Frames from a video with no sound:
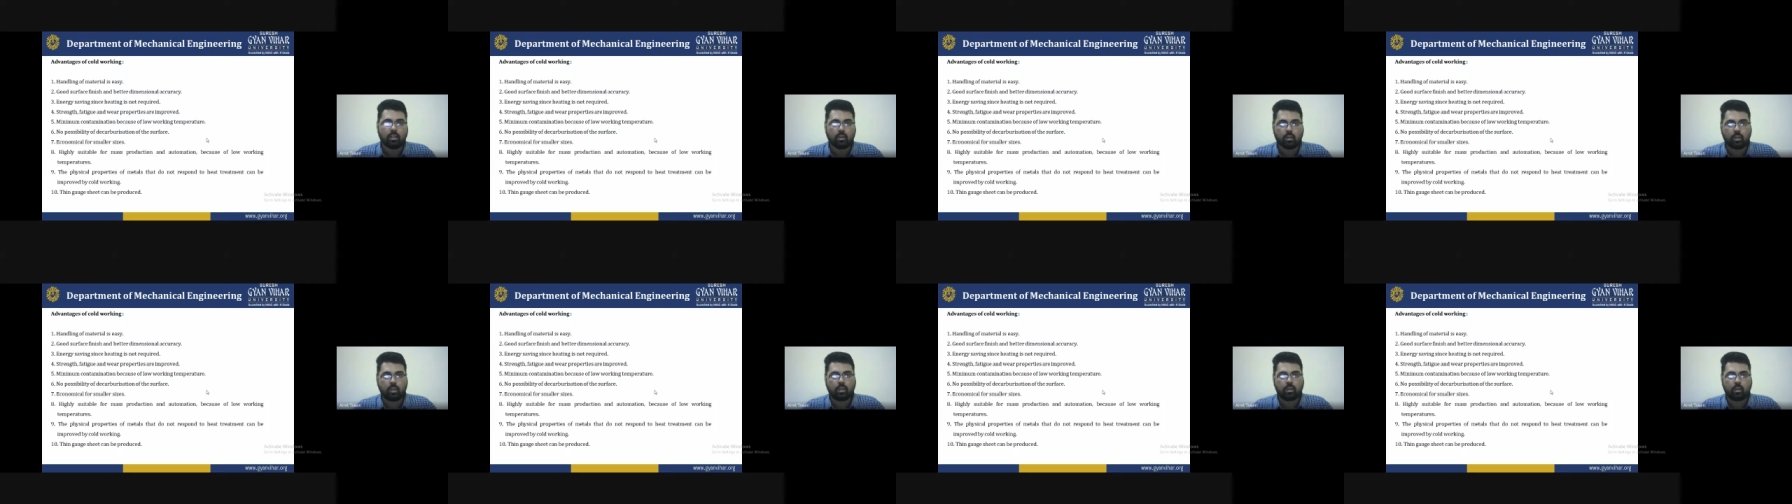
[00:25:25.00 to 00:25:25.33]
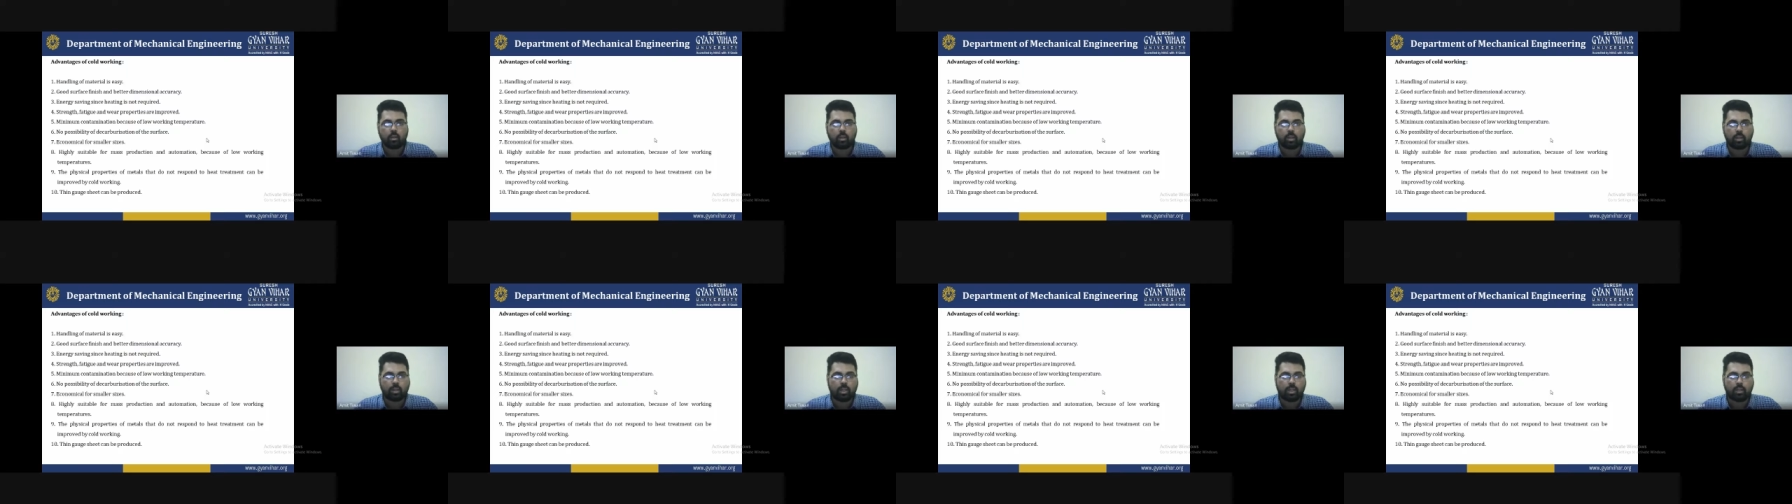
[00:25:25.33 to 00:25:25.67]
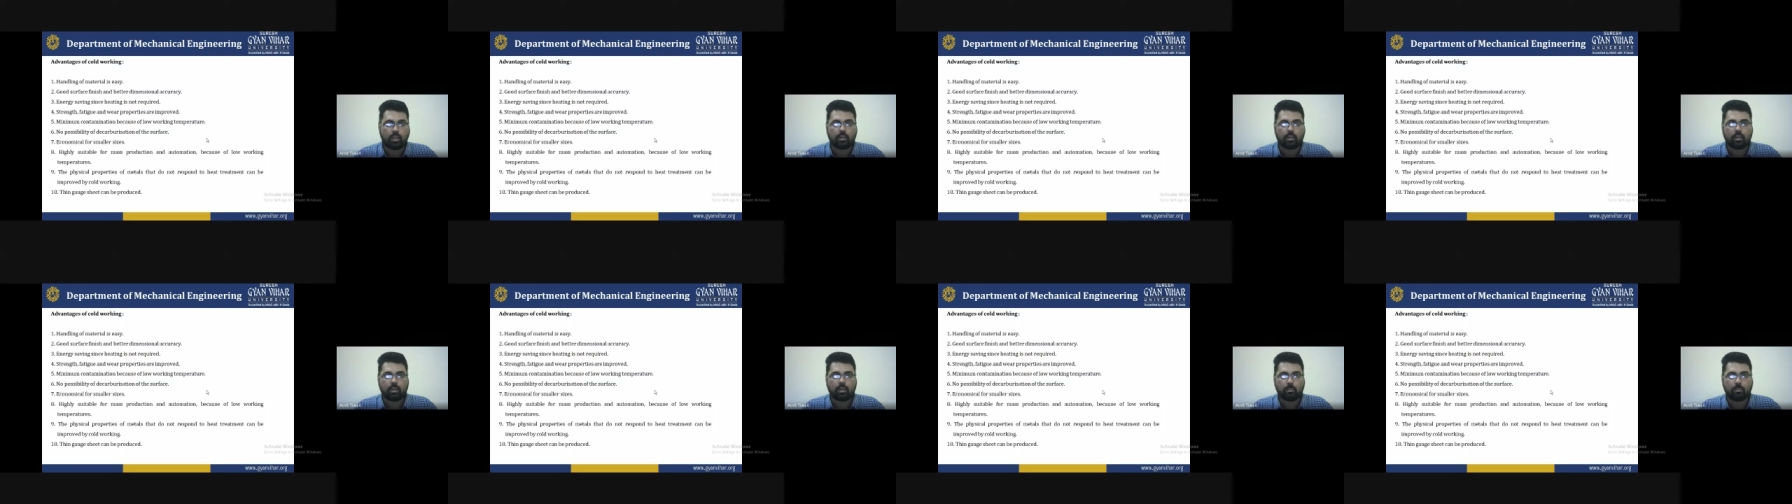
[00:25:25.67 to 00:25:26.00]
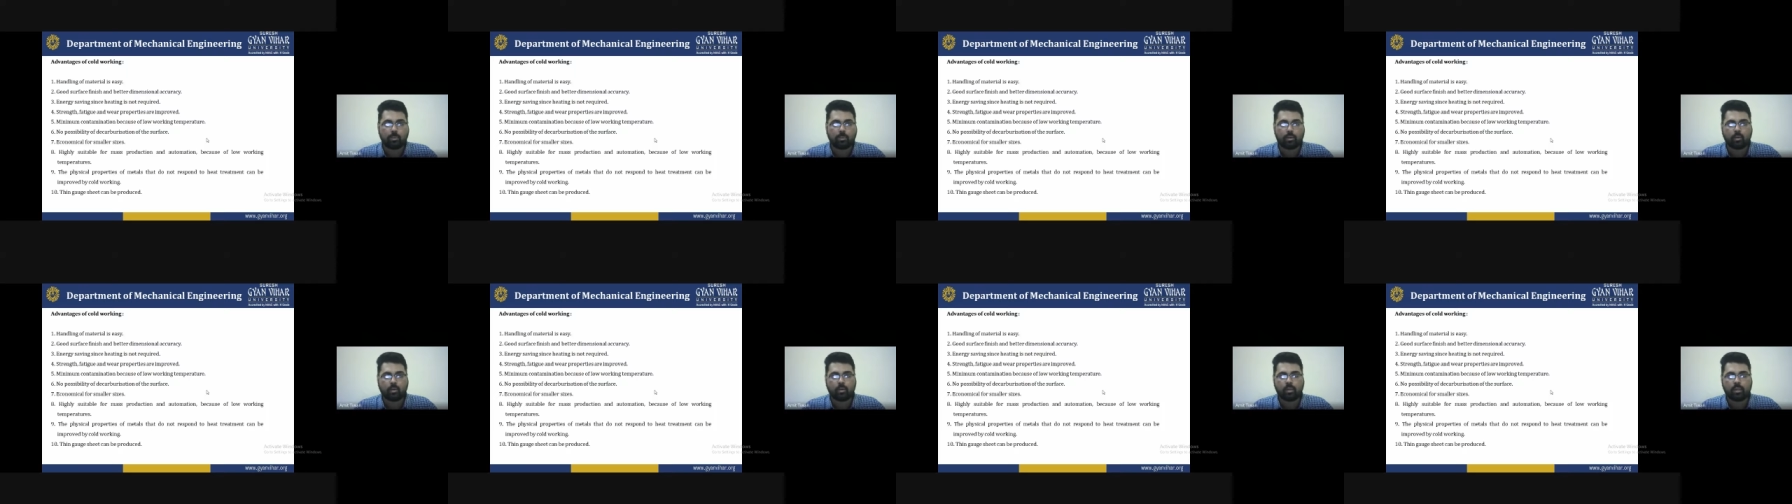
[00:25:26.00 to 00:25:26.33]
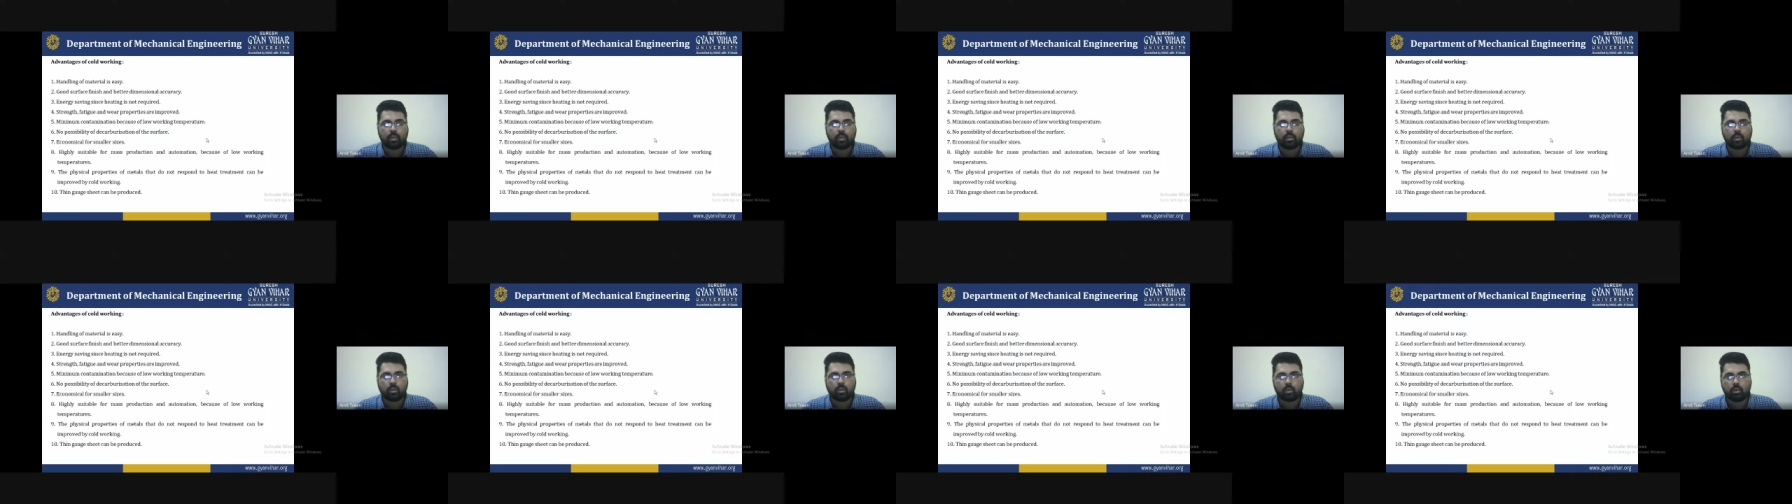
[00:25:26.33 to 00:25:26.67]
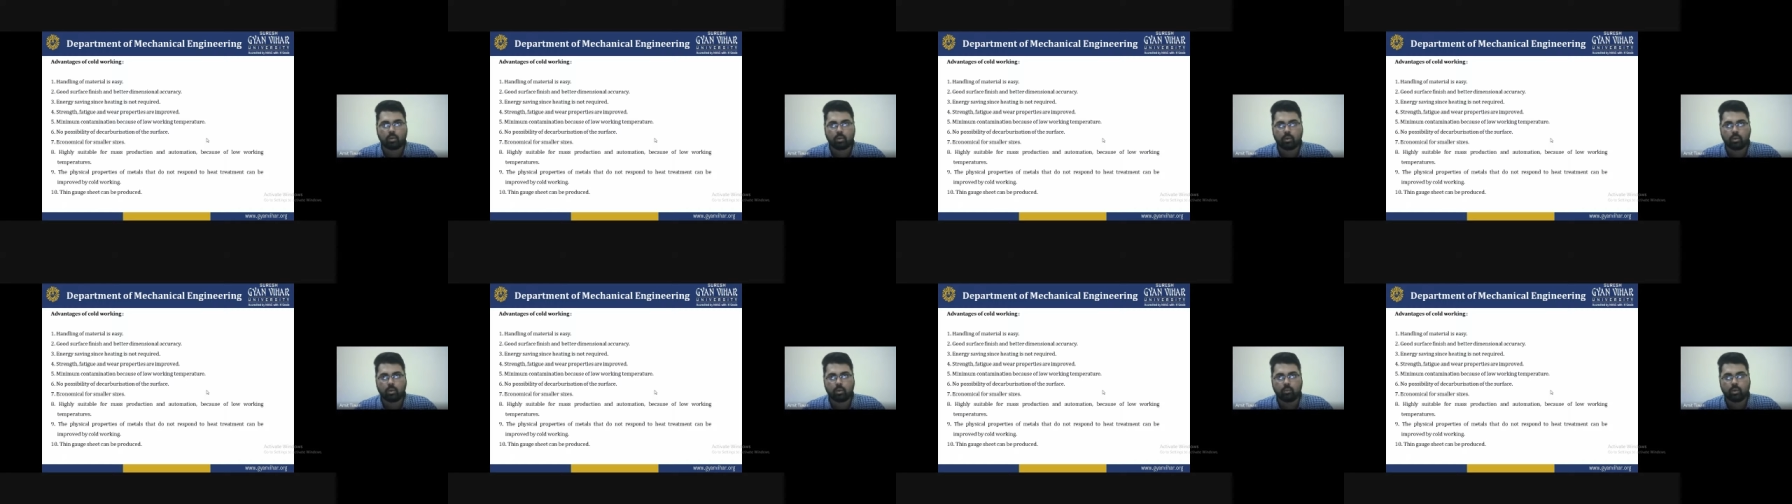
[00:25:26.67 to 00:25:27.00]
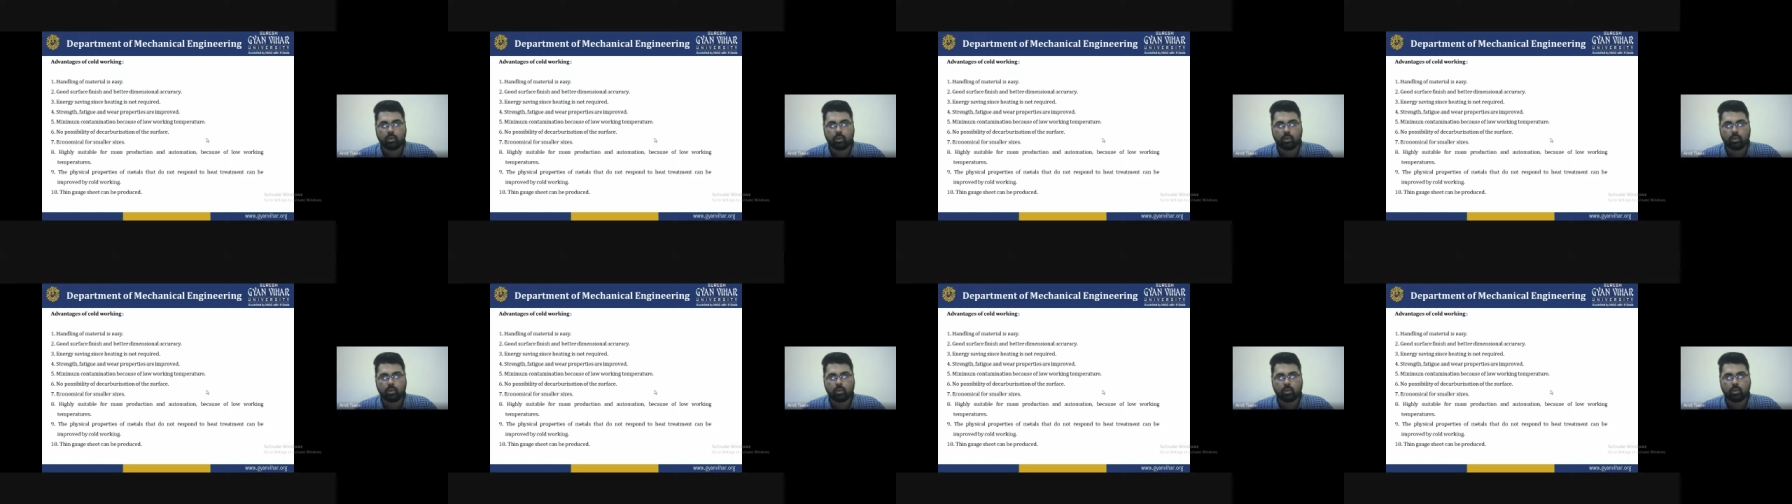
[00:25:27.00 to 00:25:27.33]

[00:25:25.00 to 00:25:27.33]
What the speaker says: roller. Roller are the upper roller and lower